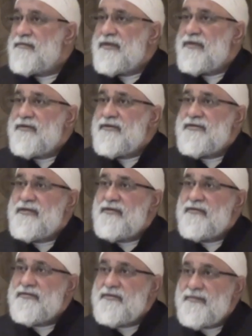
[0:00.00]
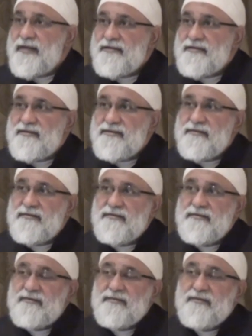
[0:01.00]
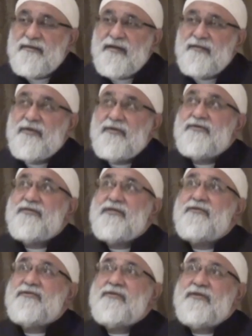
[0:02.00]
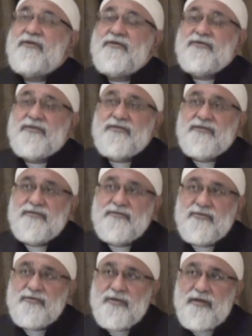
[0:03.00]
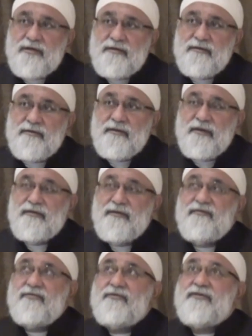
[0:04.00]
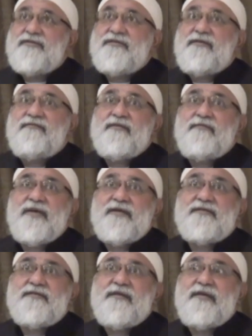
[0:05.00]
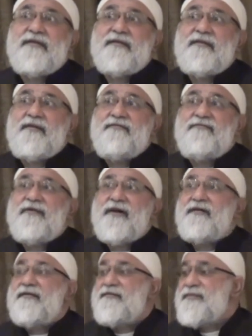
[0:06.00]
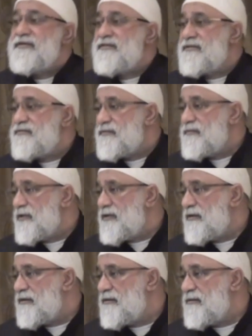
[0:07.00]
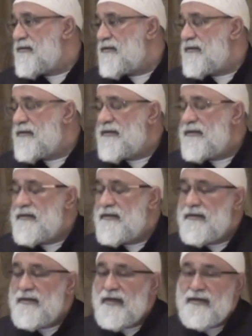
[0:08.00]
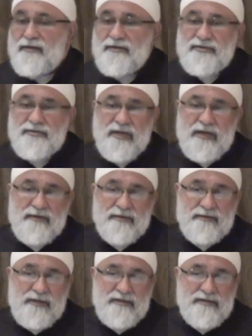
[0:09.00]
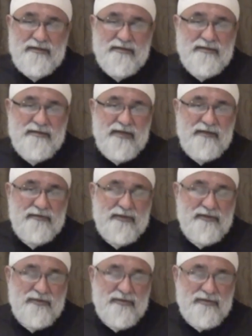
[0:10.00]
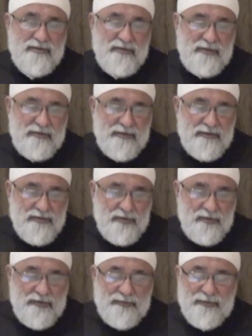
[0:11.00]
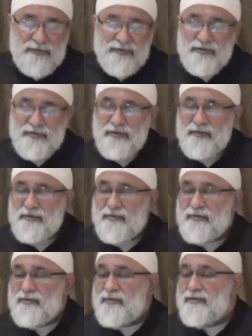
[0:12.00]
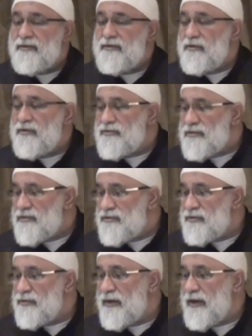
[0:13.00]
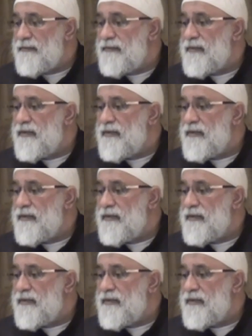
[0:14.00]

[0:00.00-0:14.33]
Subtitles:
because he was the best, and because he was the closest to God, and therefore received the best and the final message from God. And also our greetings and salutations on his holy progeny who were the closest to him,